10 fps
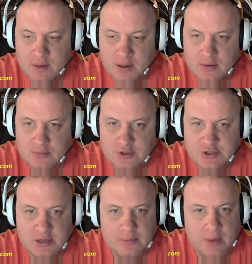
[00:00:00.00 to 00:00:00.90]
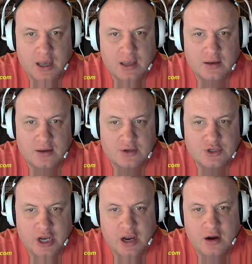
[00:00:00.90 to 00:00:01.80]
To sit in my
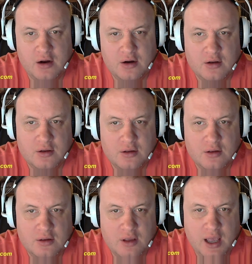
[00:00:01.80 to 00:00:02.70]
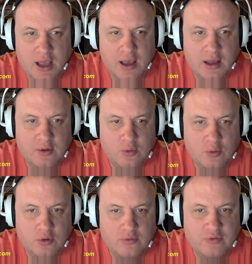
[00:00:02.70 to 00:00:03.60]
chair
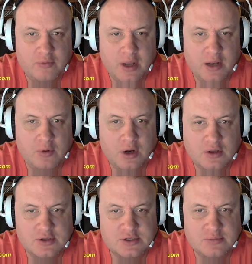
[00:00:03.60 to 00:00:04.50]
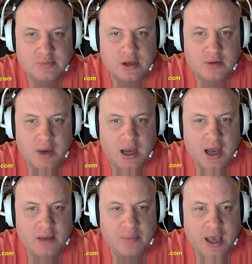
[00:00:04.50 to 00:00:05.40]
or from anywhere else and be on my
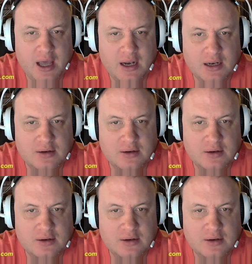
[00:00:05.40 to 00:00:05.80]
iPad and